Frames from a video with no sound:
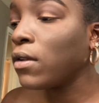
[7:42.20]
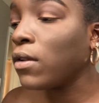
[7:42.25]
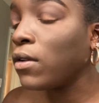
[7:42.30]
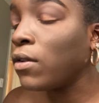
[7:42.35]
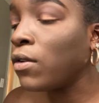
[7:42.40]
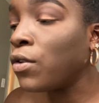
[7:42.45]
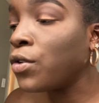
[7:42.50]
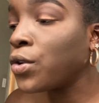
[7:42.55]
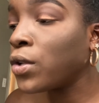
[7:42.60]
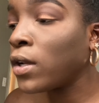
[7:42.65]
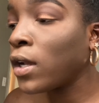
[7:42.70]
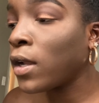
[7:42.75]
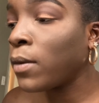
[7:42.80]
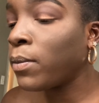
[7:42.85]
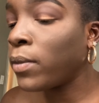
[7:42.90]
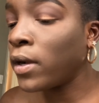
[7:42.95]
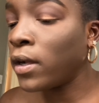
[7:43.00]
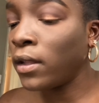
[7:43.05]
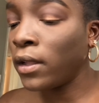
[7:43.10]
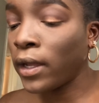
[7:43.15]
Usually I
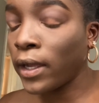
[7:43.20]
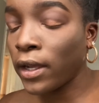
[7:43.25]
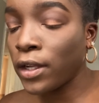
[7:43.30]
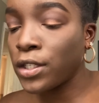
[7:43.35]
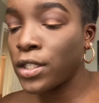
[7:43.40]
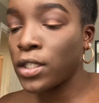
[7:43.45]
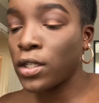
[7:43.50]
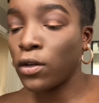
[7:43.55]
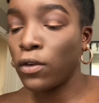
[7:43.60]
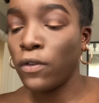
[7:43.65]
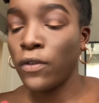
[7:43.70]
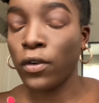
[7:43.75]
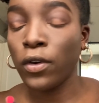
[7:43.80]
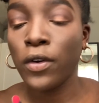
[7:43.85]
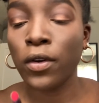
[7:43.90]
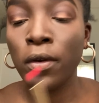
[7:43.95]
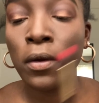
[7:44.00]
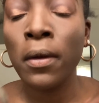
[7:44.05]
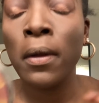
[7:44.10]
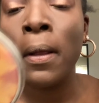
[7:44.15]
put like a
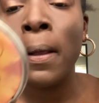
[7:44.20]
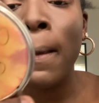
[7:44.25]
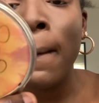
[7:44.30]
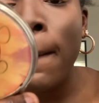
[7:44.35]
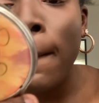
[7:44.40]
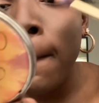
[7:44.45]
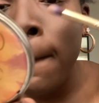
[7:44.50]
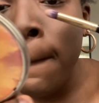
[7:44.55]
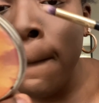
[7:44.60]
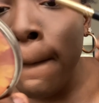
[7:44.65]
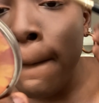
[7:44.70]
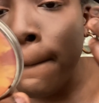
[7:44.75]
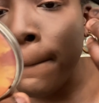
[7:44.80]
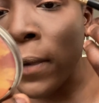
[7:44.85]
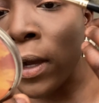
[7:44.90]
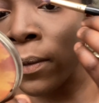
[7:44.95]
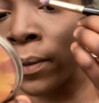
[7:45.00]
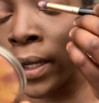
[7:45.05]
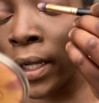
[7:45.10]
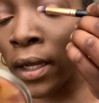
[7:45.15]
silver,
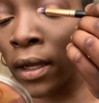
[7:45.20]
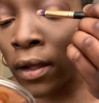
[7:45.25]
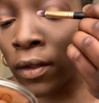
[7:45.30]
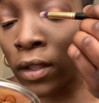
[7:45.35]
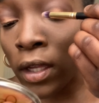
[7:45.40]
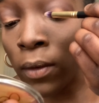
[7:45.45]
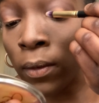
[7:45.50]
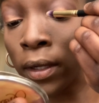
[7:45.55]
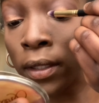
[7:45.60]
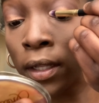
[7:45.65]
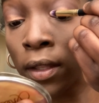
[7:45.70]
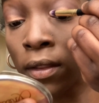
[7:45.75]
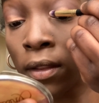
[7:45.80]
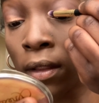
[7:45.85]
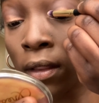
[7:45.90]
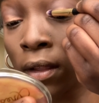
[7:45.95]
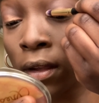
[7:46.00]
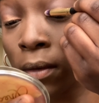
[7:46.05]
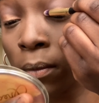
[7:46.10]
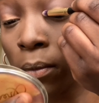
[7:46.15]
but because I want this to
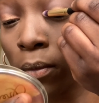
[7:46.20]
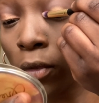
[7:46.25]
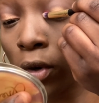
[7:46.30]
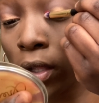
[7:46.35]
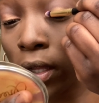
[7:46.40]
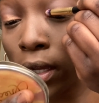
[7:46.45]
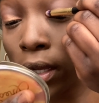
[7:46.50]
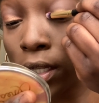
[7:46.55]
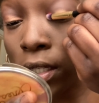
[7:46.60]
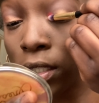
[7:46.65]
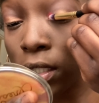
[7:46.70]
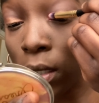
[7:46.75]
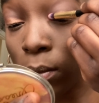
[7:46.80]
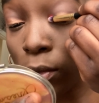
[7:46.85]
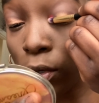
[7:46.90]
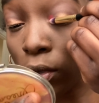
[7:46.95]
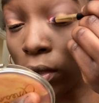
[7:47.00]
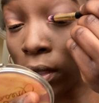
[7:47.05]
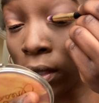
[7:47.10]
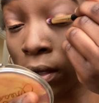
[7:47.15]
look more like a
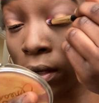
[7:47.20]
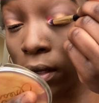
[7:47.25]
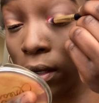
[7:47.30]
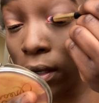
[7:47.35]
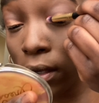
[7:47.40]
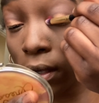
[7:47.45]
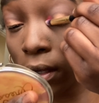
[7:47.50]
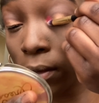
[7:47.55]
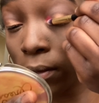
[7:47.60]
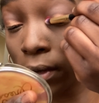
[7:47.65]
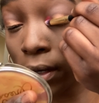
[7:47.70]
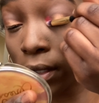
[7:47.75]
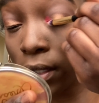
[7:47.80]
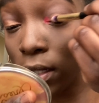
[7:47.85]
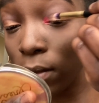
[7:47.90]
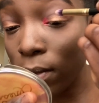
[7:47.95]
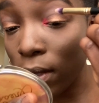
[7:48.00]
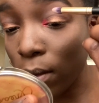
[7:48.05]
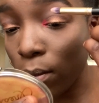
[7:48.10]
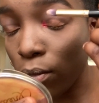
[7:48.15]
summer look, I want it
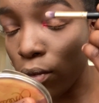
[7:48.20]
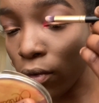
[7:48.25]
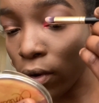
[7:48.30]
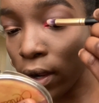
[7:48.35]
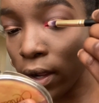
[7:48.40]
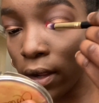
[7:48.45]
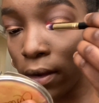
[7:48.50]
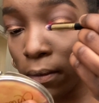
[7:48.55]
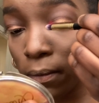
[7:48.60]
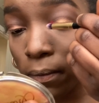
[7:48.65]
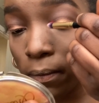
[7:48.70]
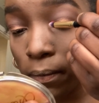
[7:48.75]
to be bright.